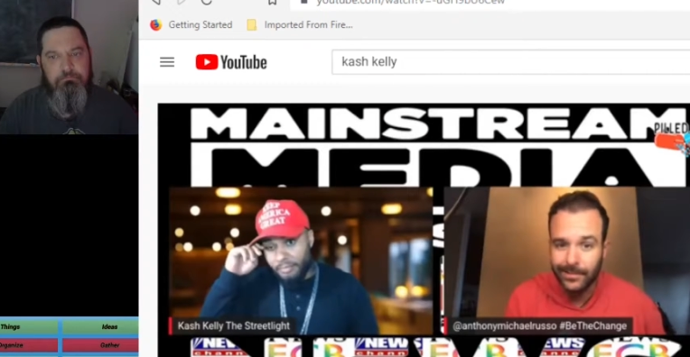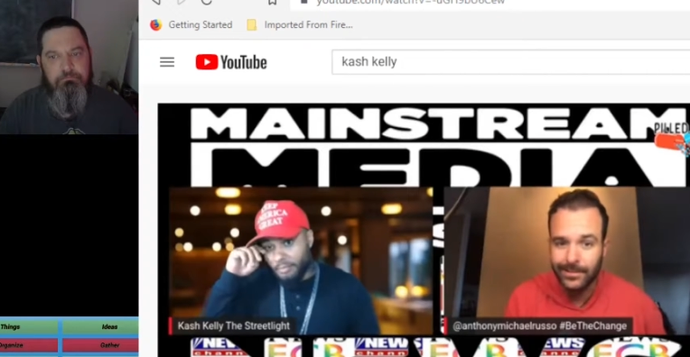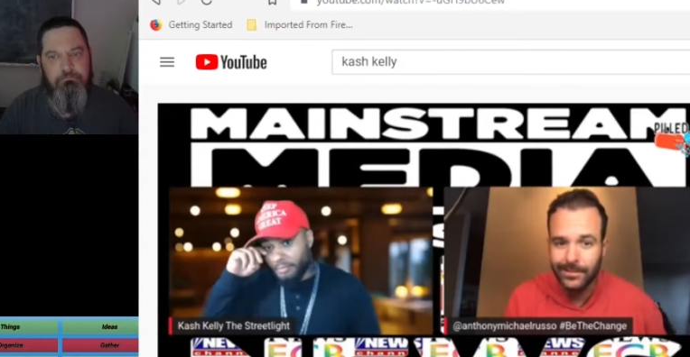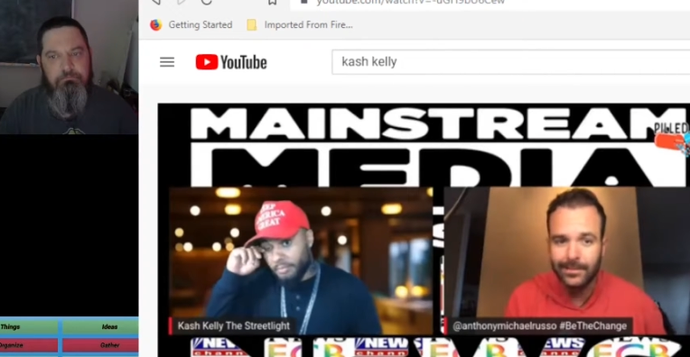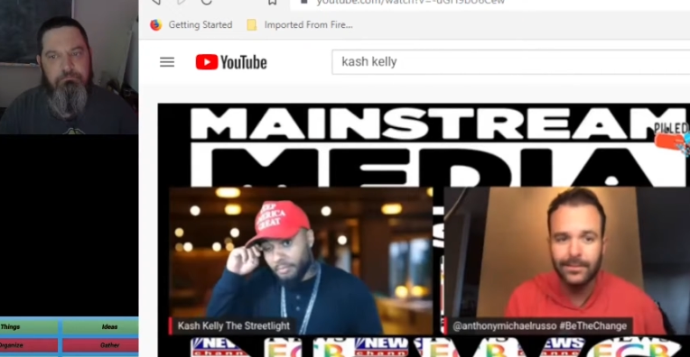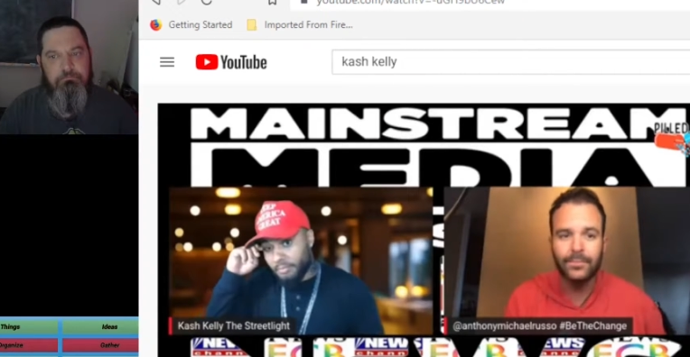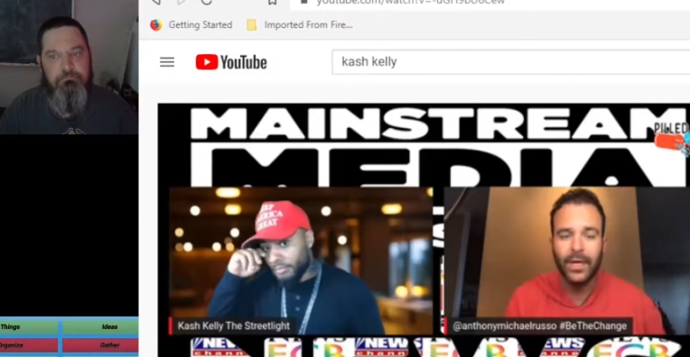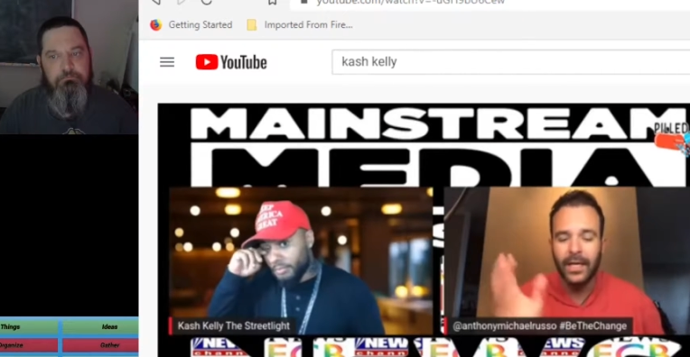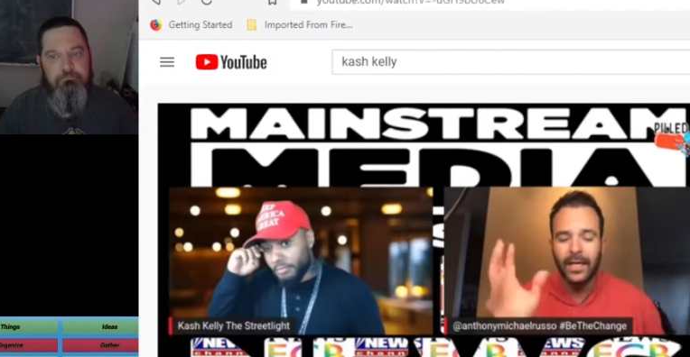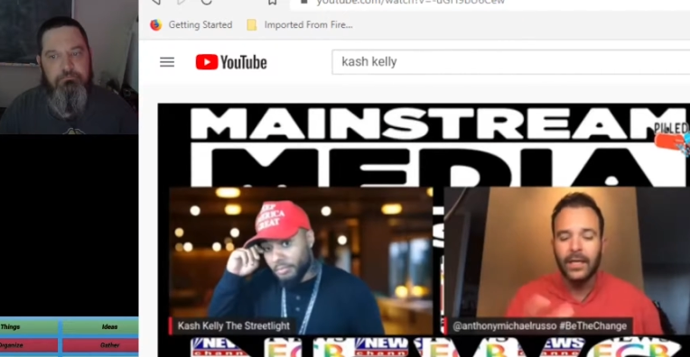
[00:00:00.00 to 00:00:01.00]
Speaker 1: research,
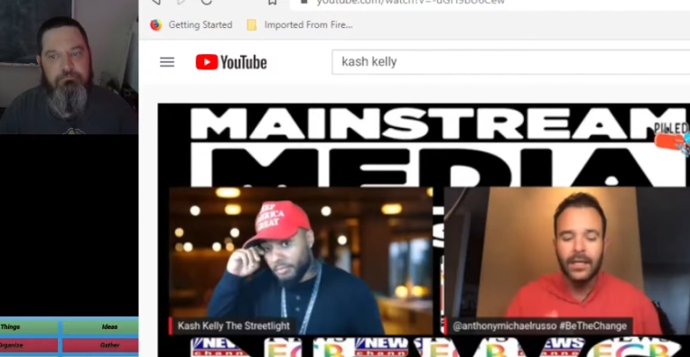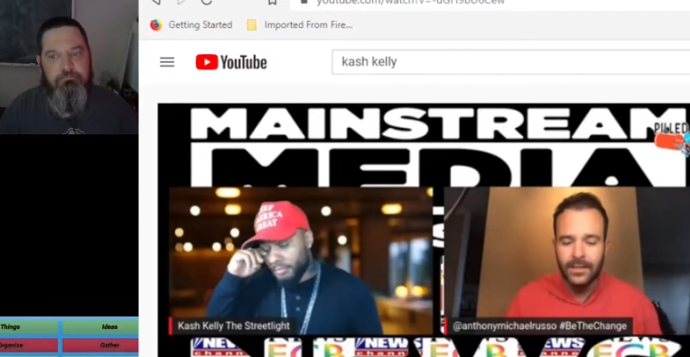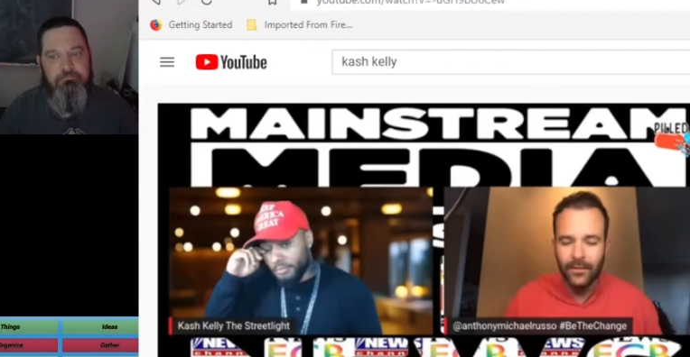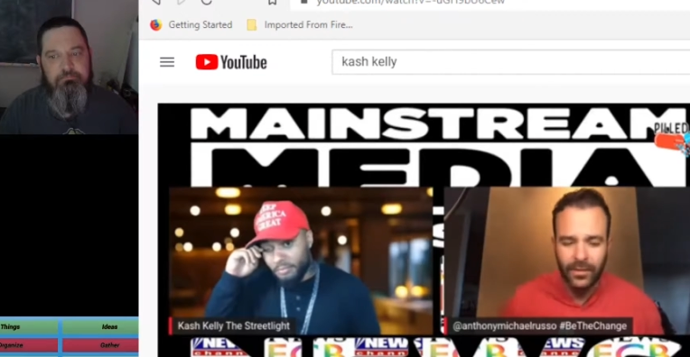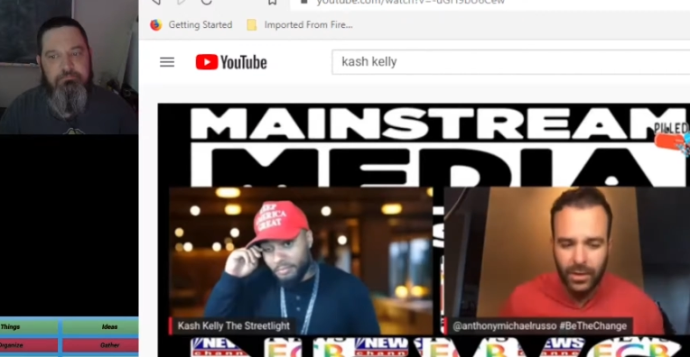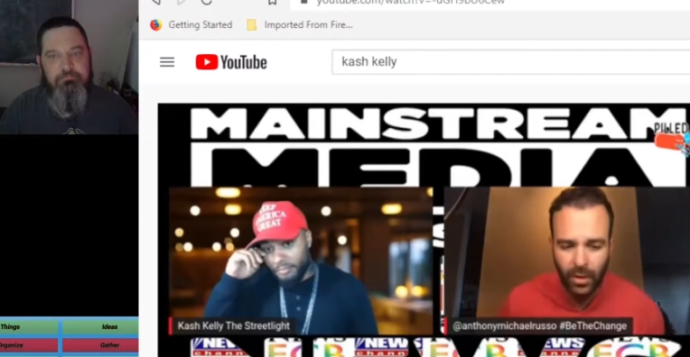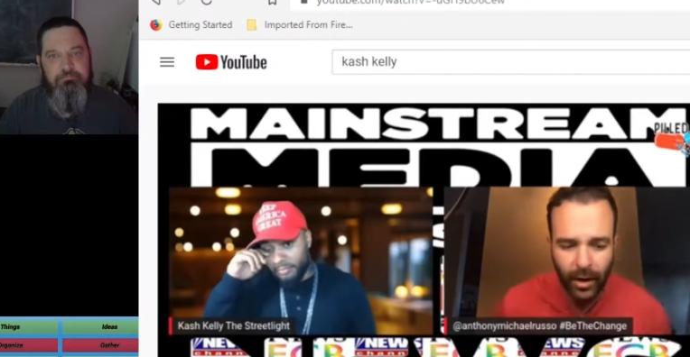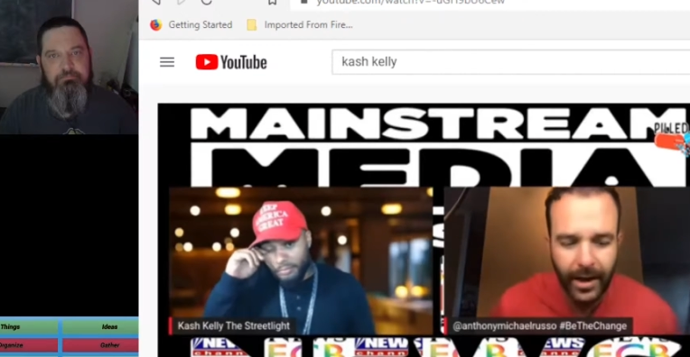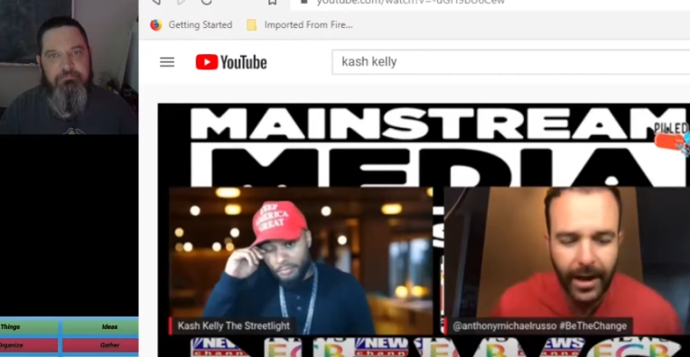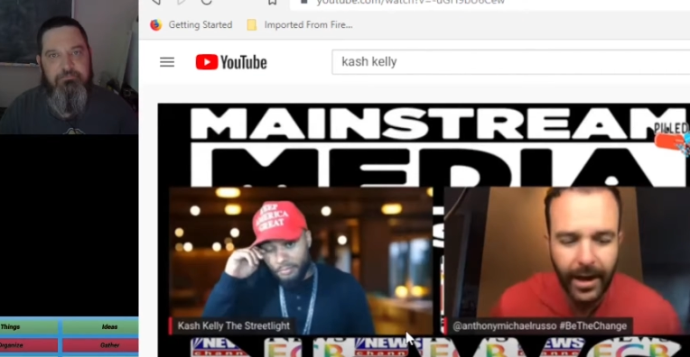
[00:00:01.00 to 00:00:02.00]
but different
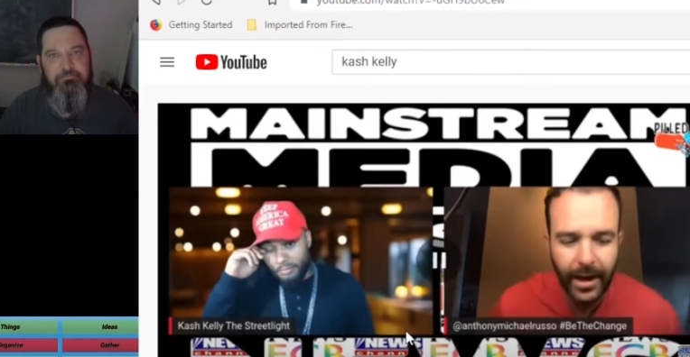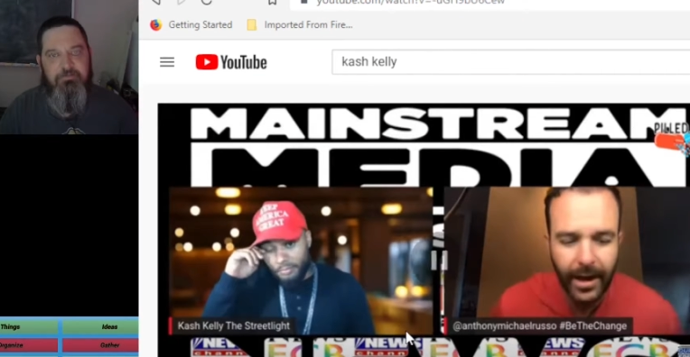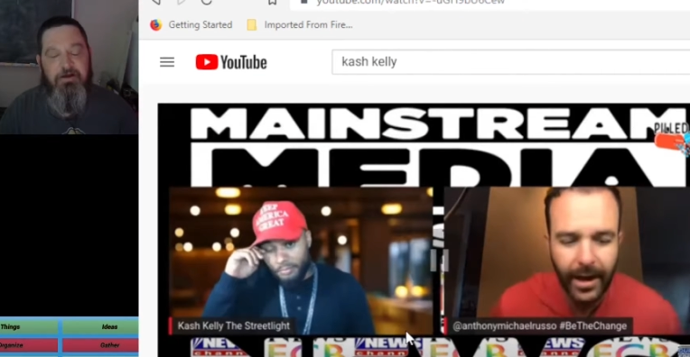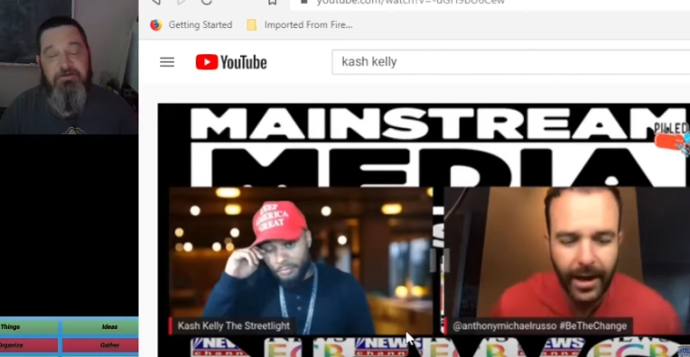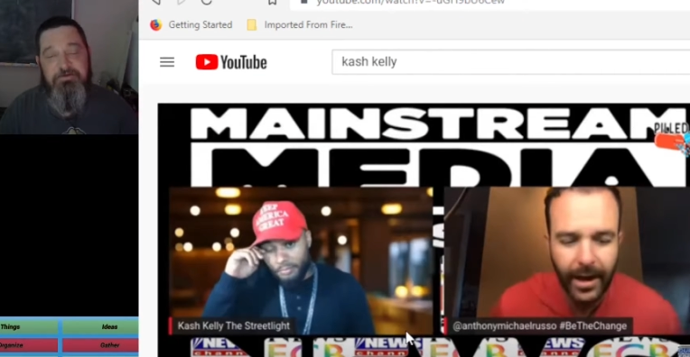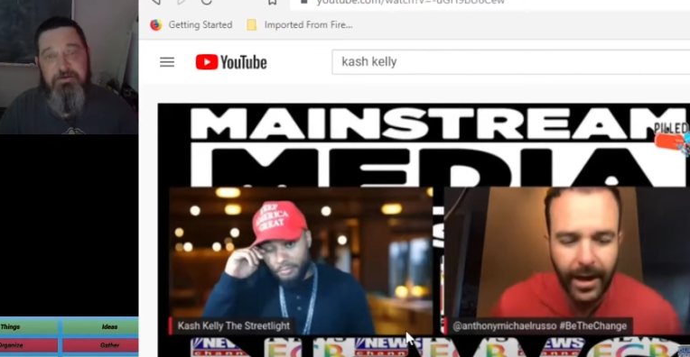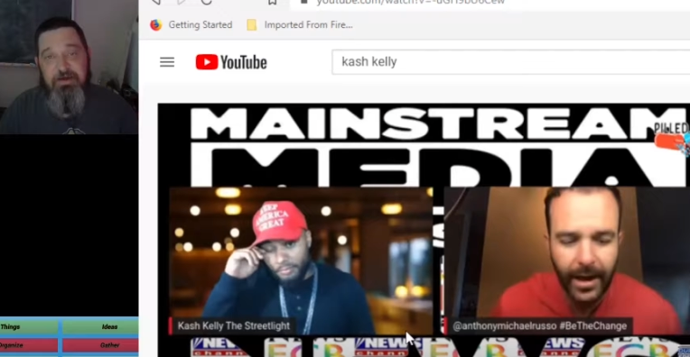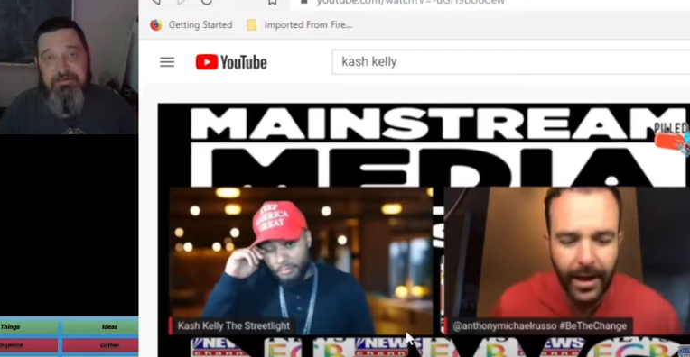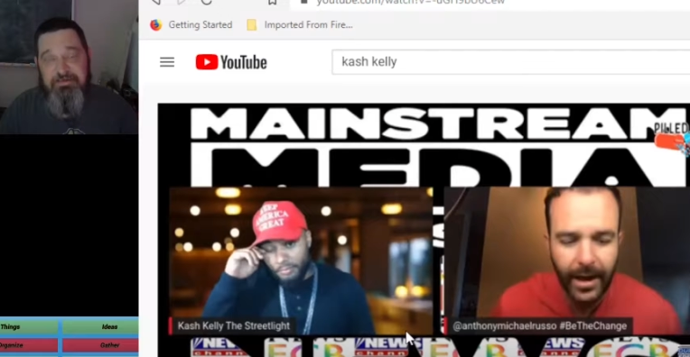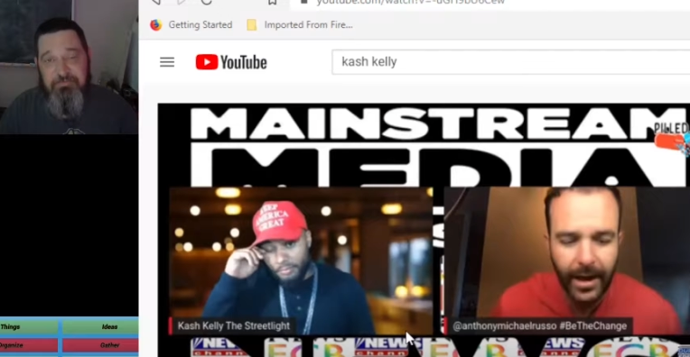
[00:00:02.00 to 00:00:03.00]
story.
Speaker 2: Also, I
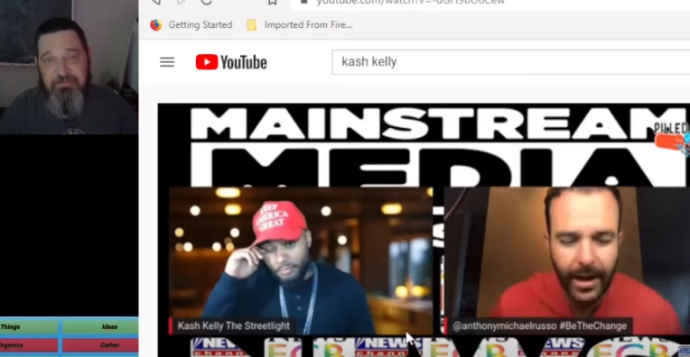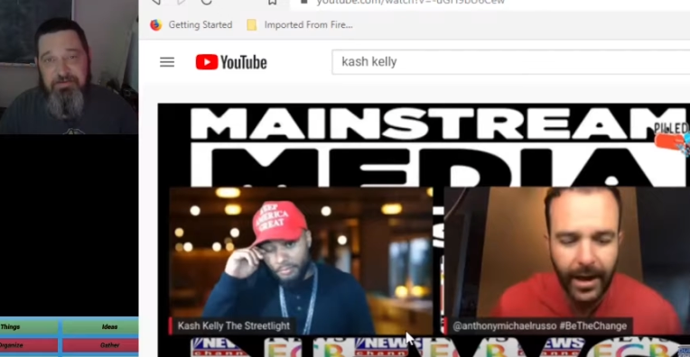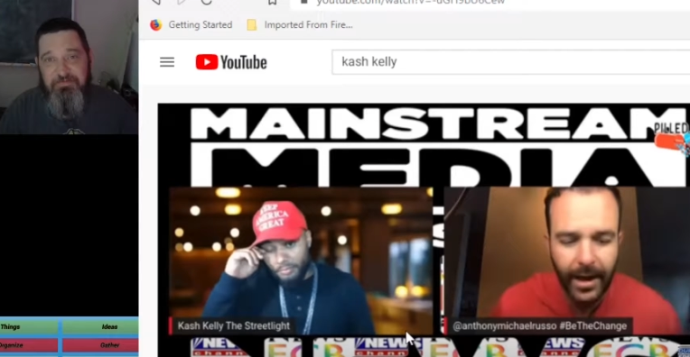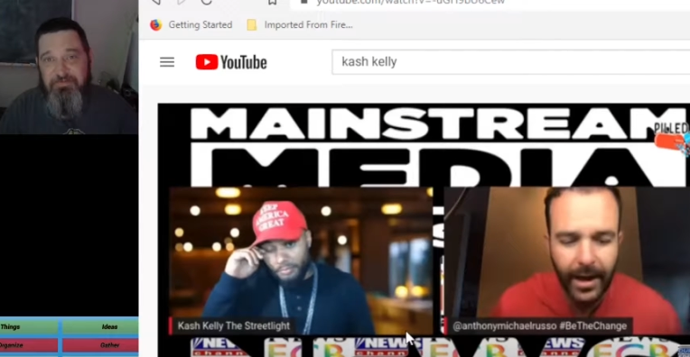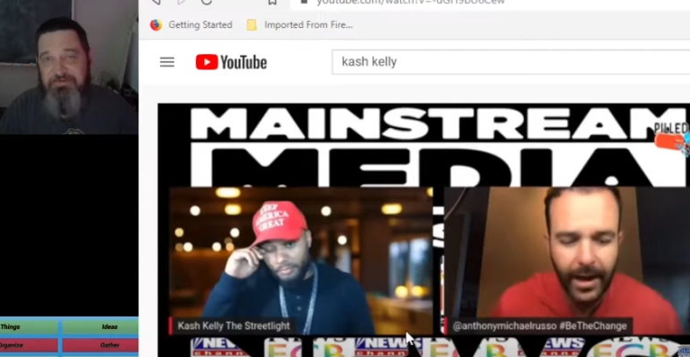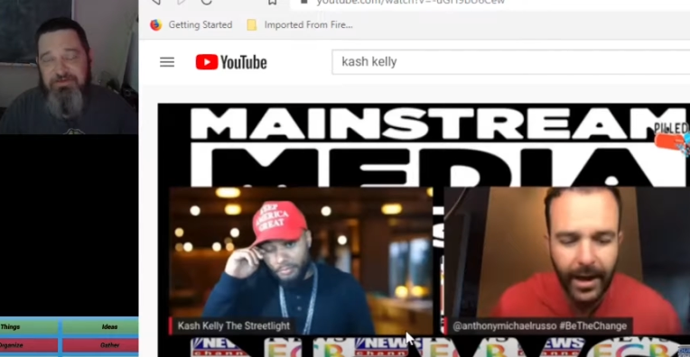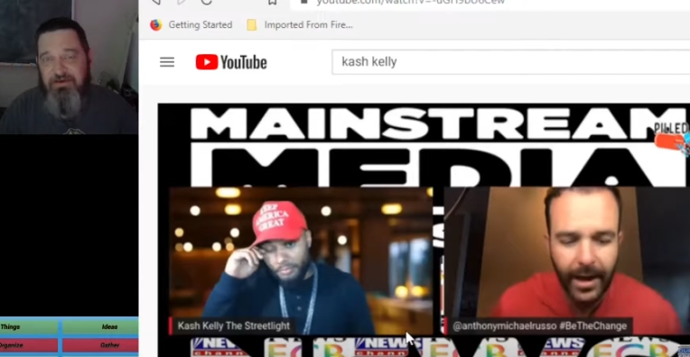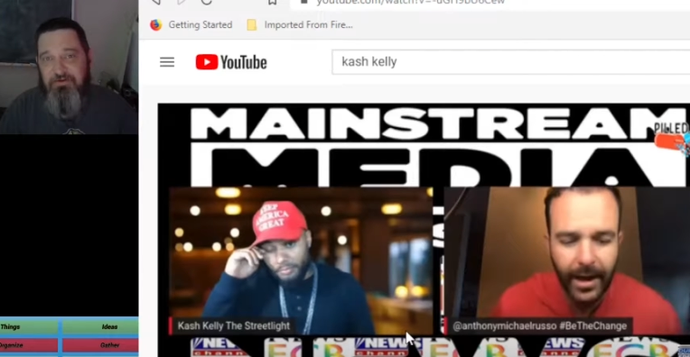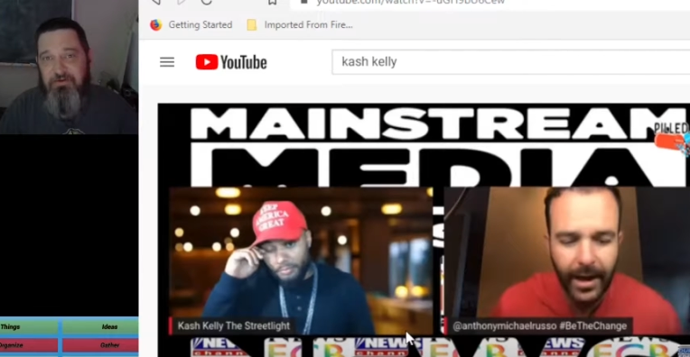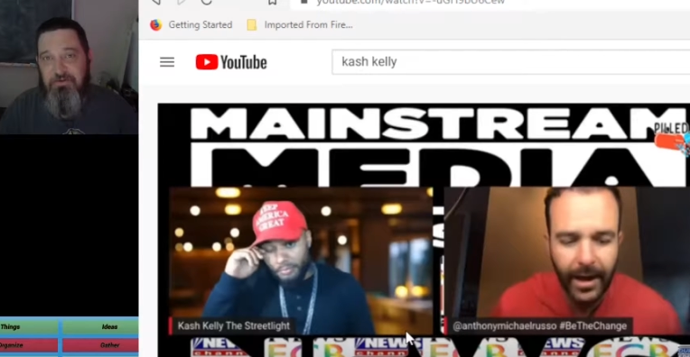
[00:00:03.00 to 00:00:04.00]
skipped the interview, so I don't know